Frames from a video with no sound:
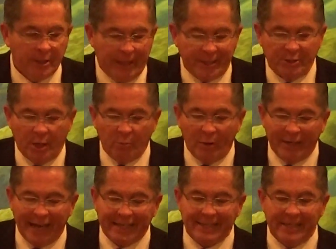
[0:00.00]
That's Psalm
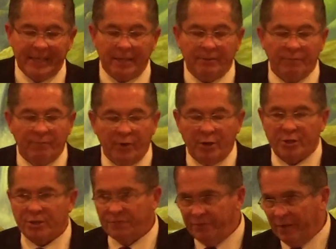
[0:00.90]
one nineteen,
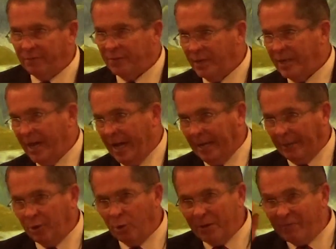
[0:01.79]
verse fifty-nine.
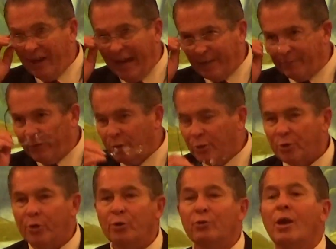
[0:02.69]
You'll be valiant for the
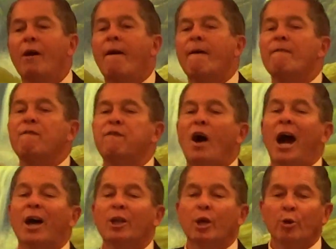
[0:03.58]
truth?
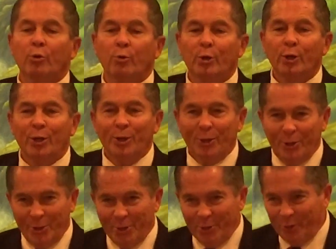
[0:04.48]
Follow
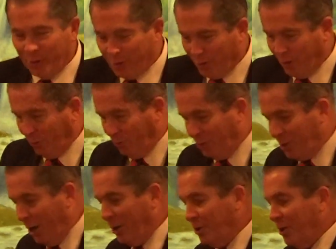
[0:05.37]
the truth.
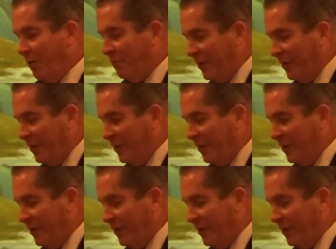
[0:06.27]
Turn your